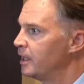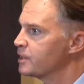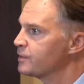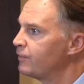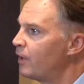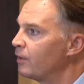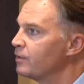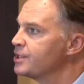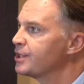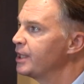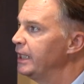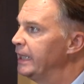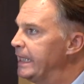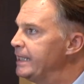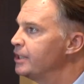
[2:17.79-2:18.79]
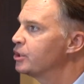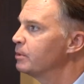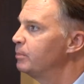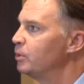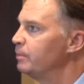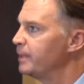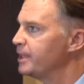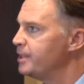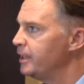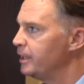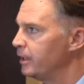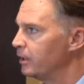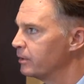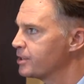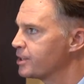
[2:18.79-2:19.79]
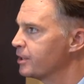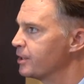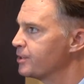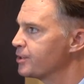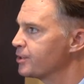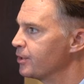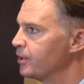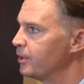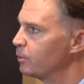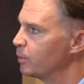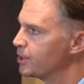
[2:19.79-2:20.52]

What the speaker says: As far as the leachable material is concerned,